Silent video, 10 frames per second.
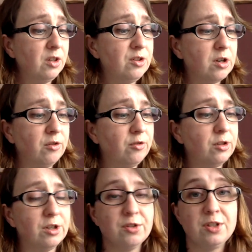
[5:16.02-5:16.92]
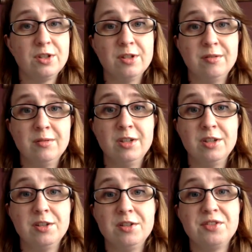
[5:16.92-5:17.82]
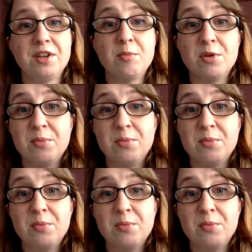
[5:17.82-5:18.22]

So for those summer